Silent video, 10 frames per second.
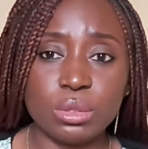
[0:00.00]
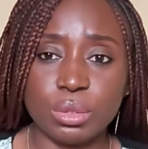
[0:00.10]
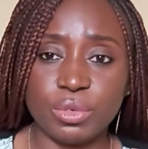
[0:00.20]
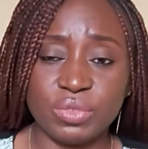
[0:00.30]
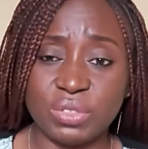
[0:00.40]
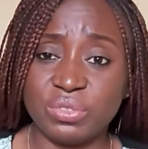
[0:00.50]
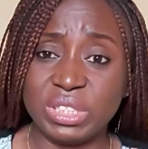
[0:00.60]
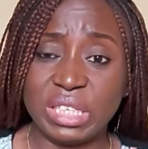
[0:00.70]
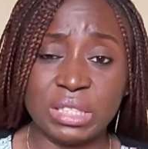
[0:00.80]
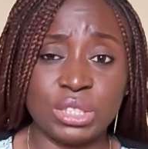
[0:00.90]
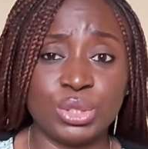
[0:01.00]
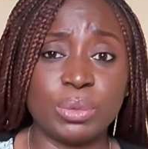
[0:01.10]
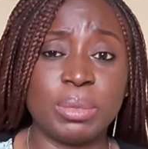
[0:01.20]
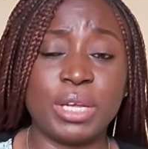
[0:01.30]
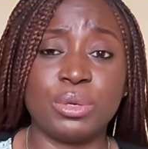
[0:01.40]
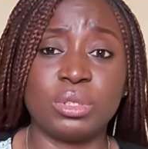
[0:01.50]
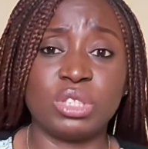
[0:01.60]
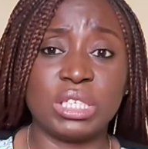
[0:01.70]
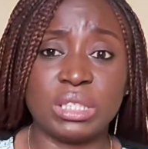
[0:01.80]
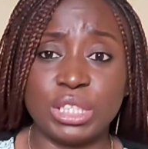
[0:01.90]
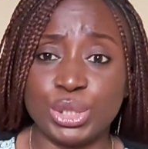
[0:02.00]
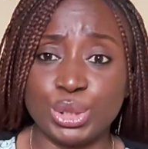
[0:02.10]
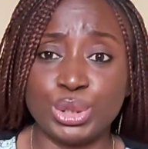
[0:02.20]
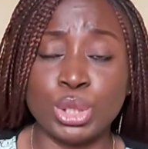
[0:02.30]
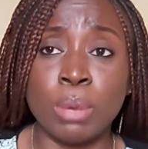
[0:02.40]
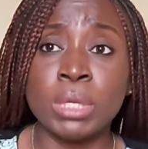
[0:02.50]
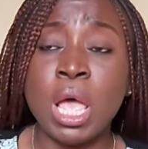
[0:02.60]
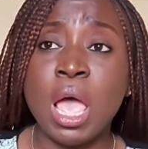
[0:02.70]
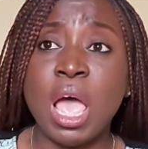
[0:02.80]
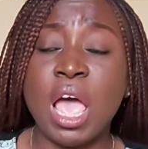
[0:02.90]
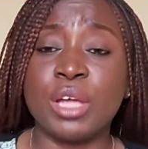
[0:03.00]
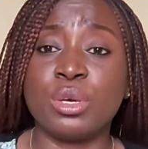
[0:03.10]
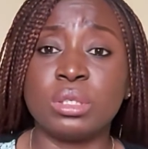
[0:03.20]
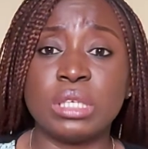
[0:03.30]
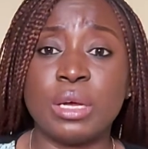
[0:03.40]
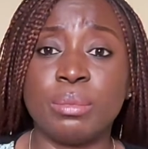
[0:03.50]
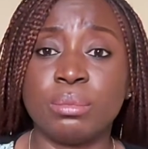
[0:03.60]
some of the freelancing job, I got translation job, I got